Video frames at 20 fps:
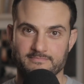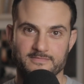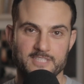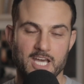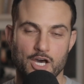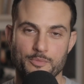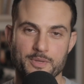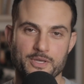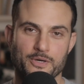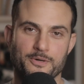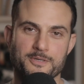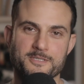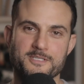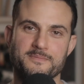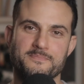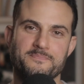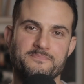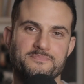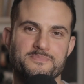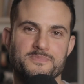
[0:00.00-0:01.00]
that'll be
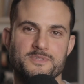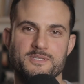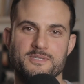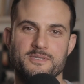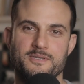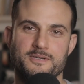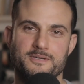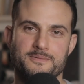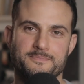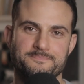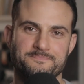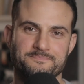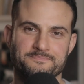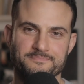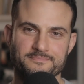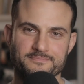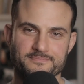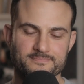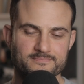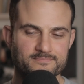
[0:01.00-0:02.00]
awesome. So
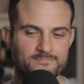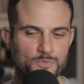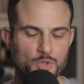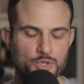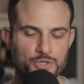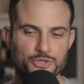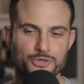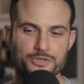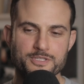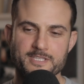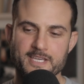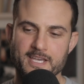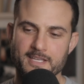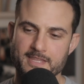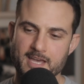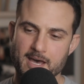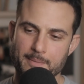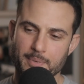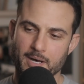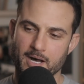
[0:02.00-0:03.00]
you could take
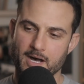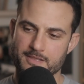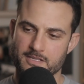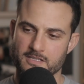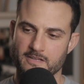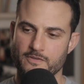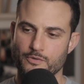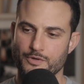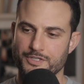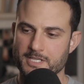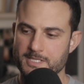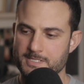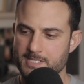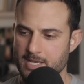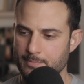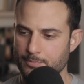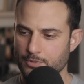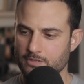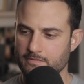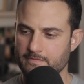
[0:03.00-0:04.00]
that path. And if you want an
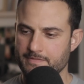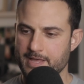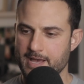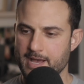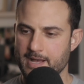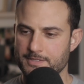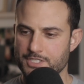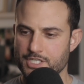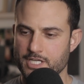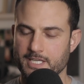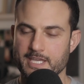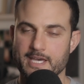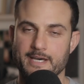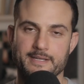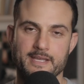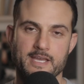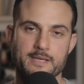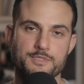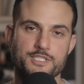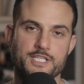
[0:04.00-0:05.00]
example of that, check
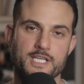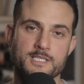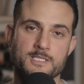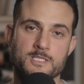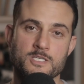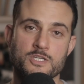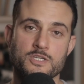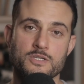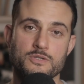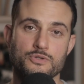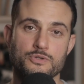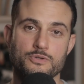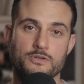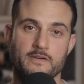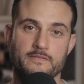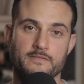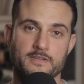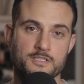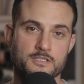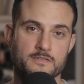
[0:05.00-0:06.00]
out M Jensen, who
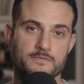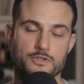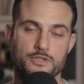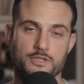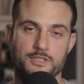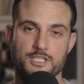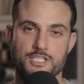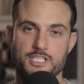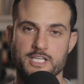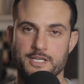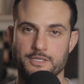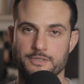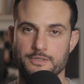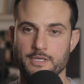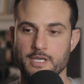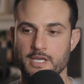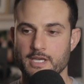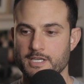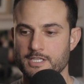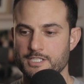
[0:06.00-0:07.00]
I've interviewed on the channel.